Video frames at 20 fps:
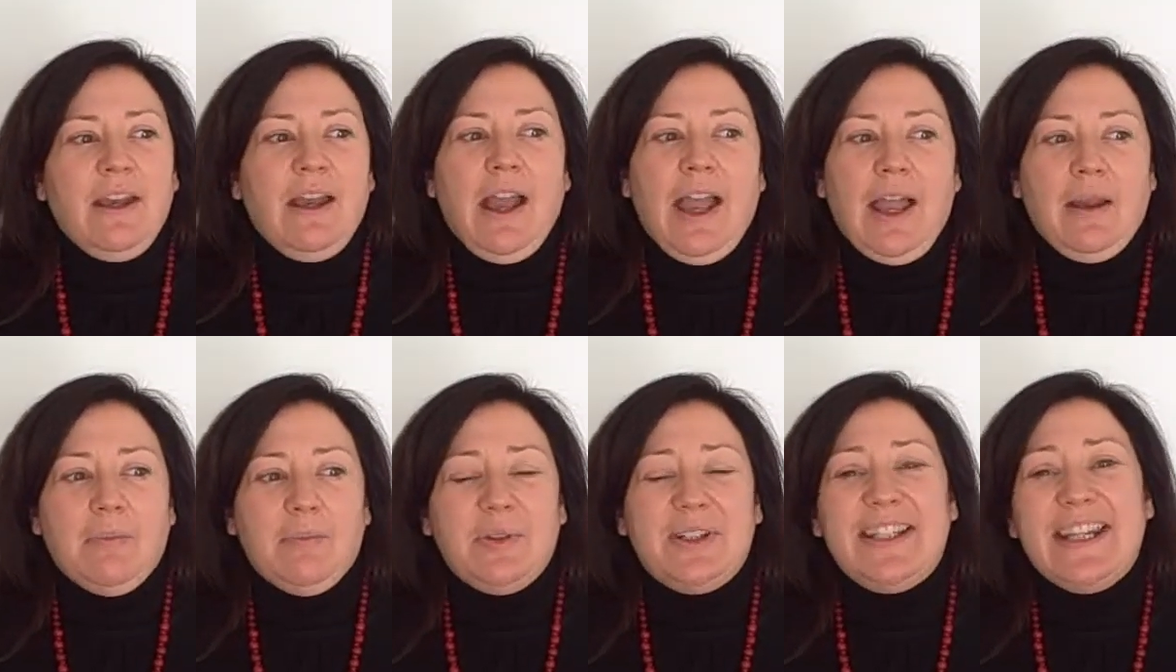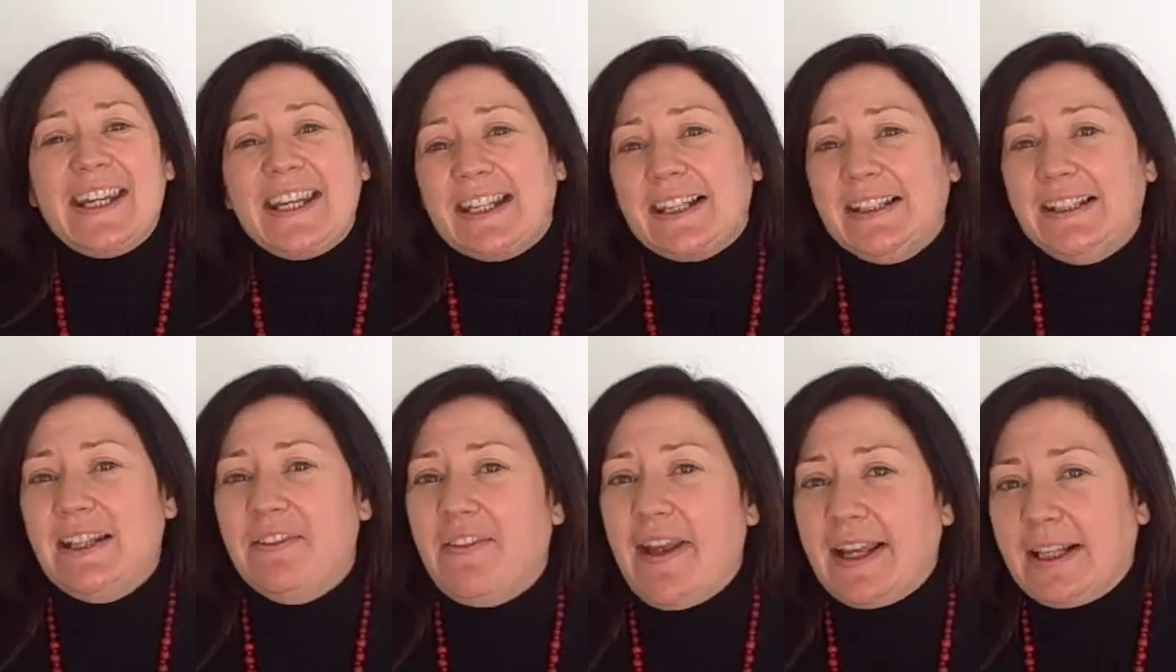particularly
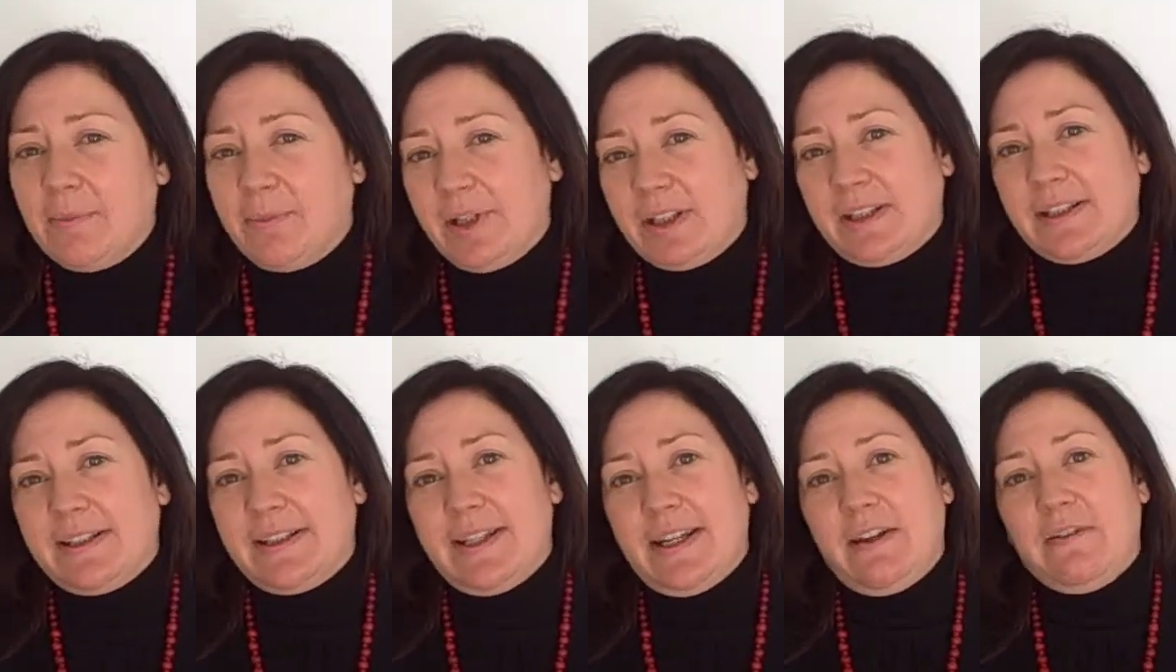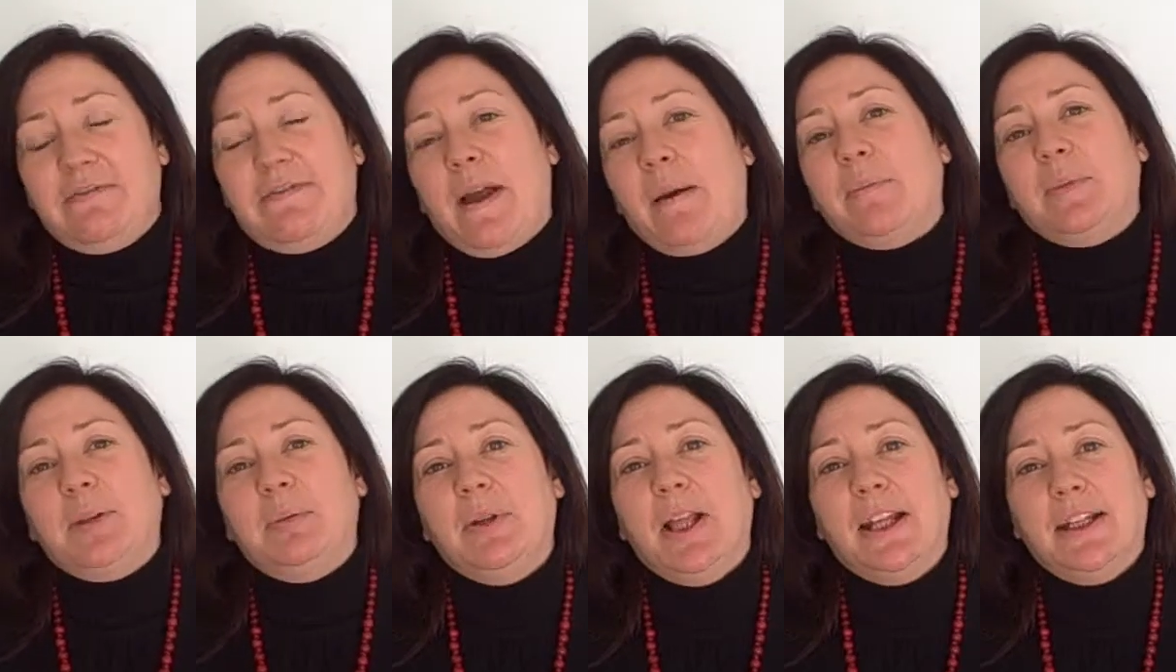the availability of
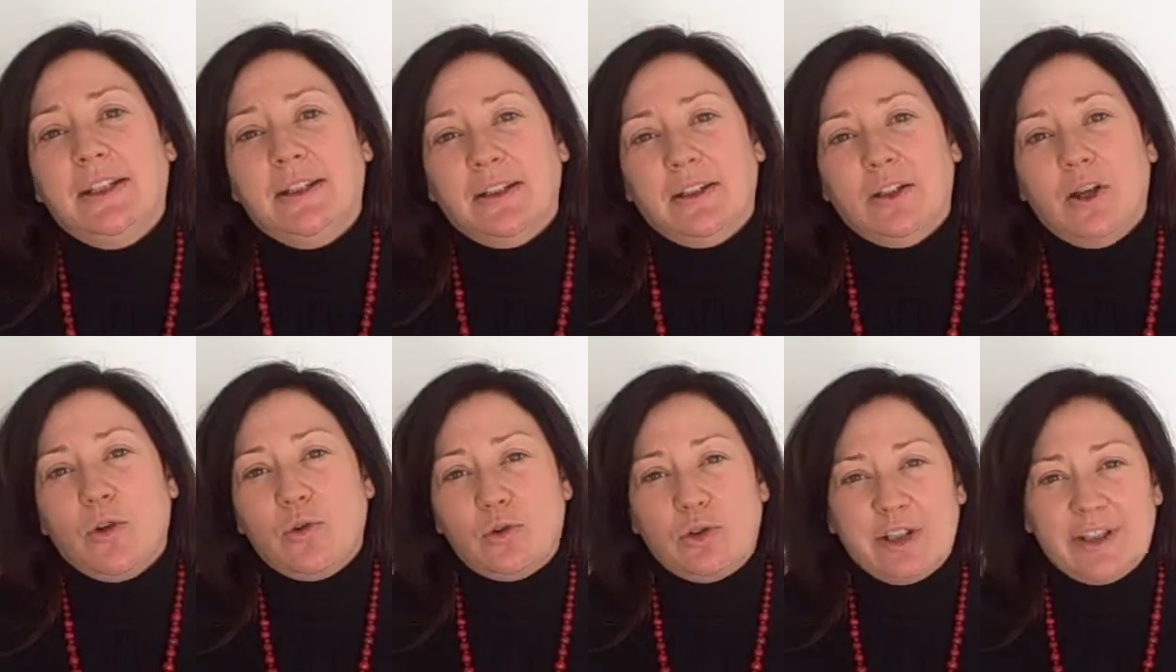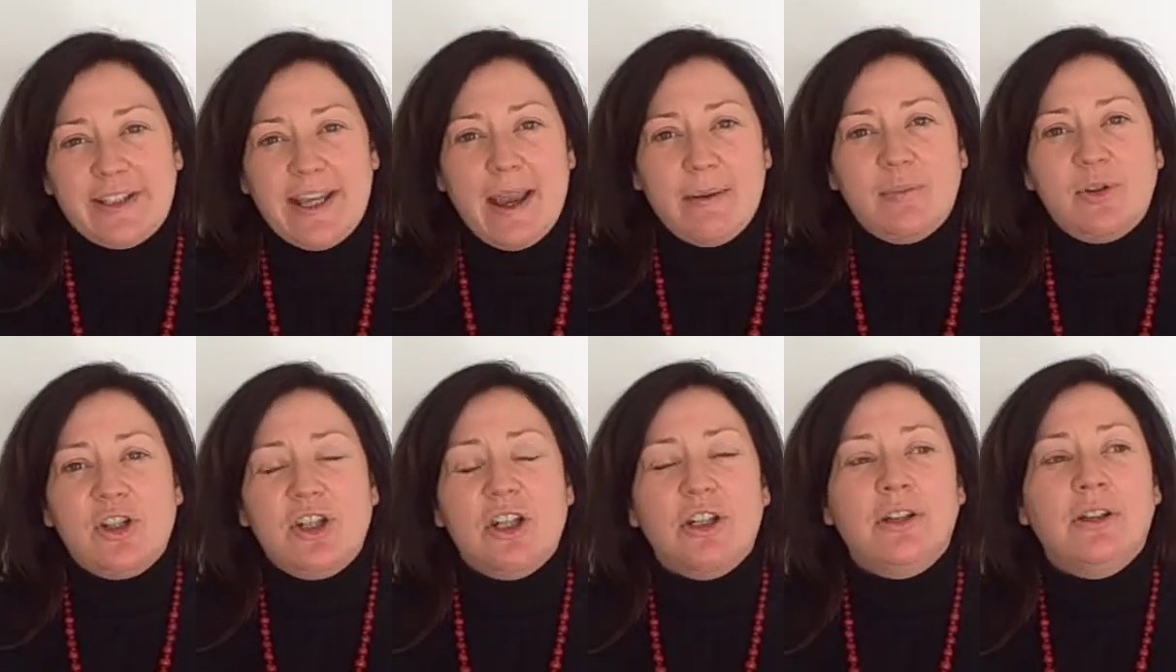family planning and
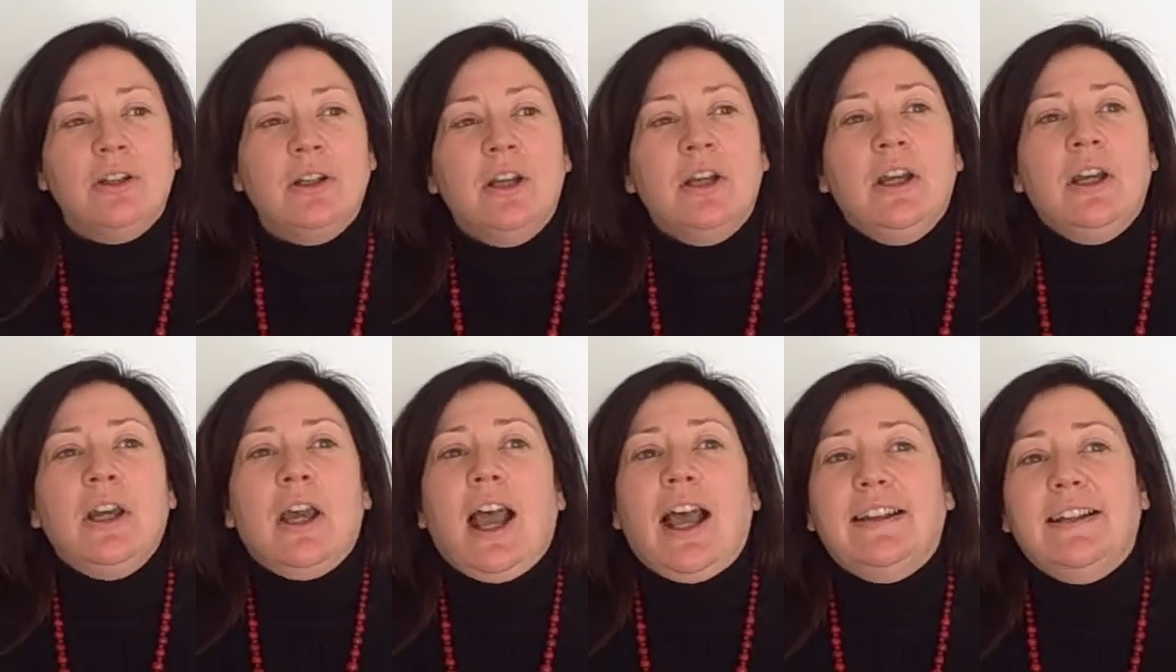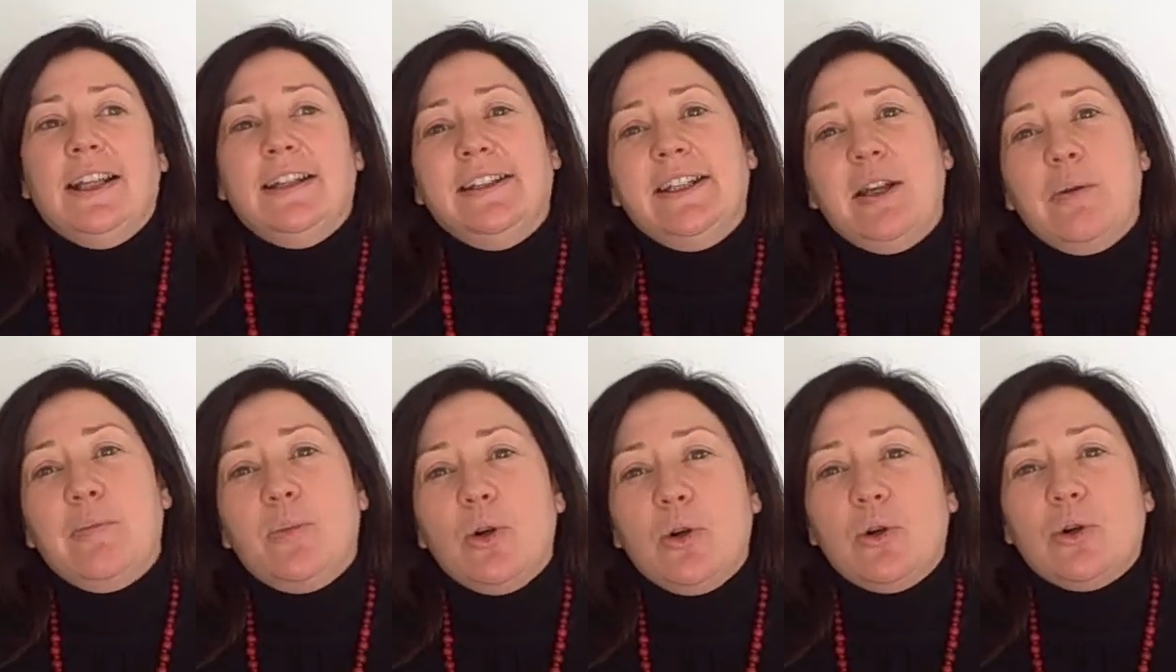contraception, and then the
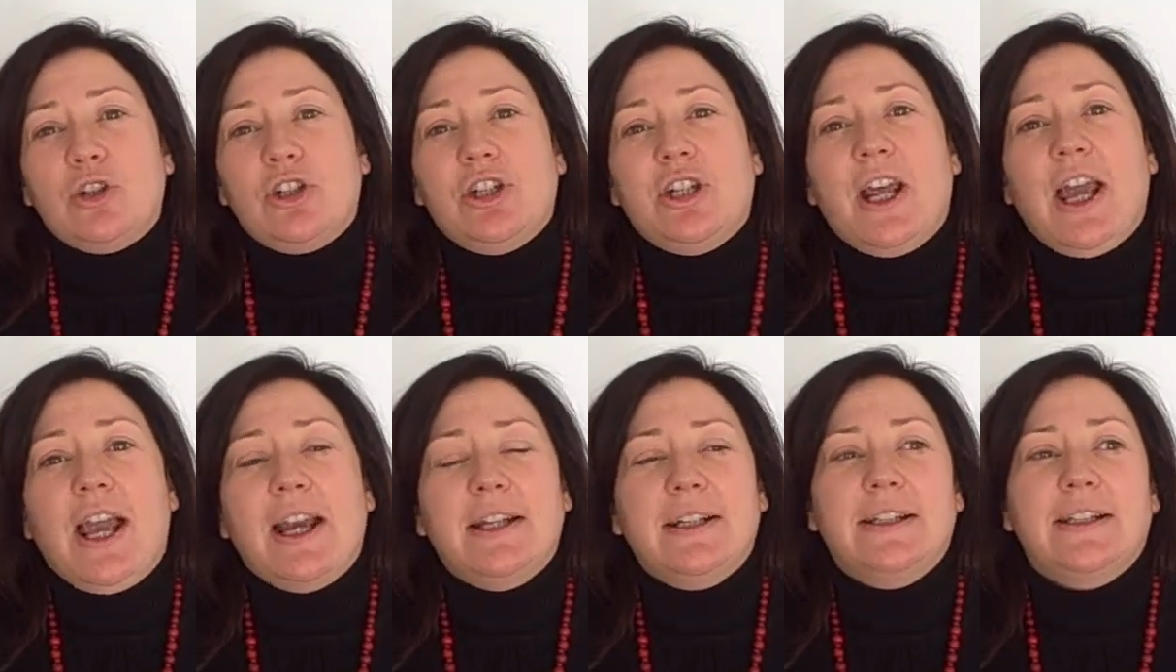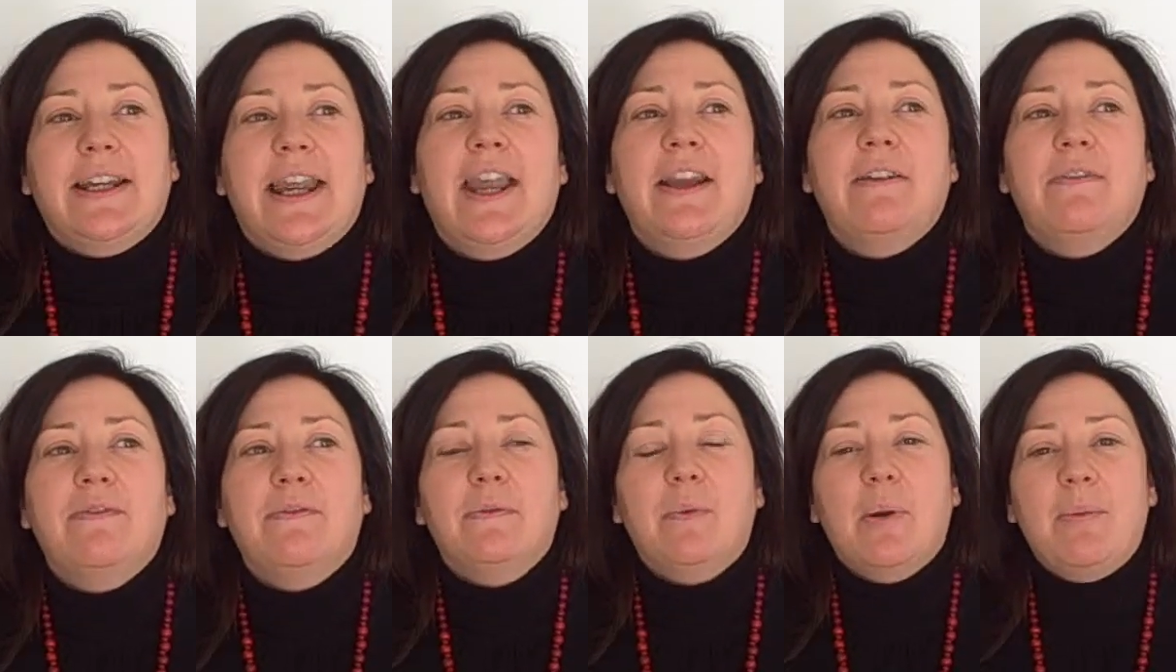Abortion Act gave
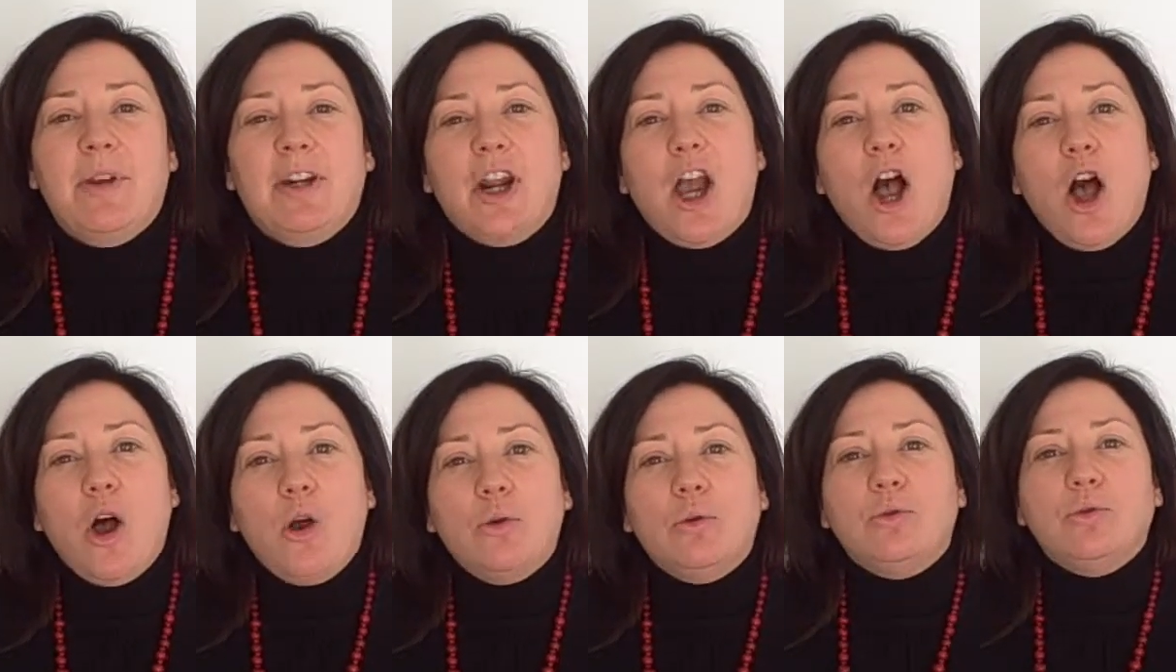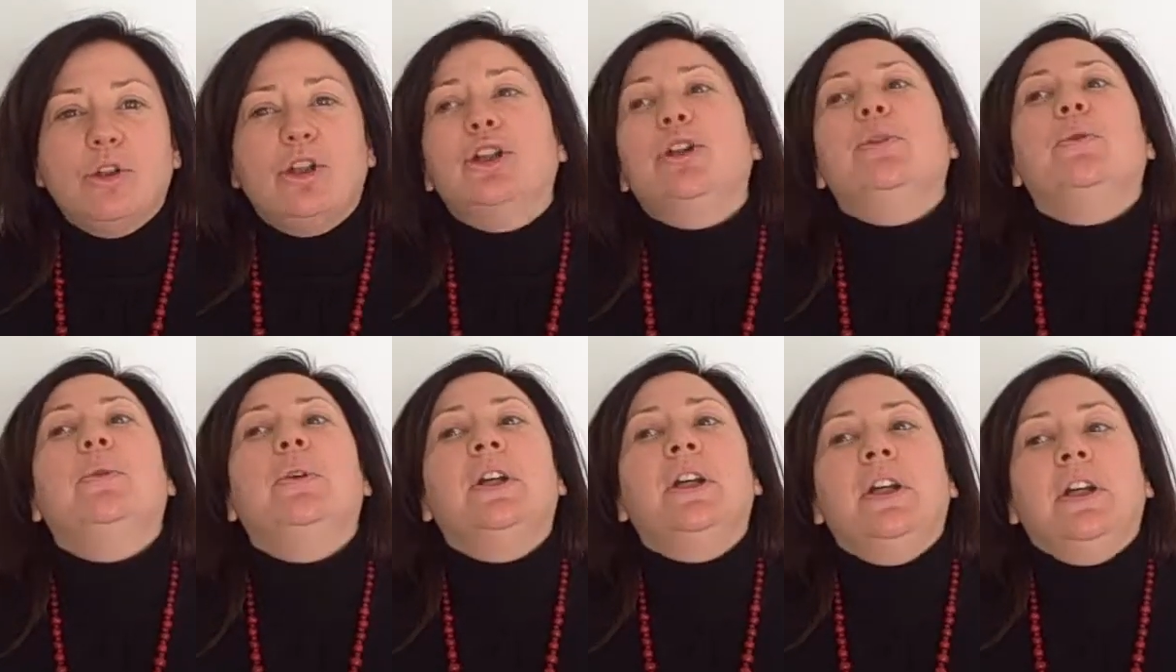women a whole new